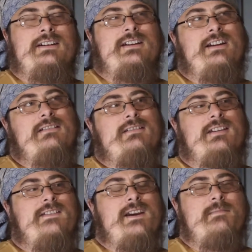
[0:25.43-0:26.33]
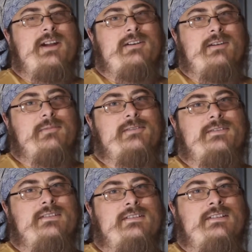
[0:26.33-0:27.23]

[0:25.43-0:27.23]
Now, the thing about numbers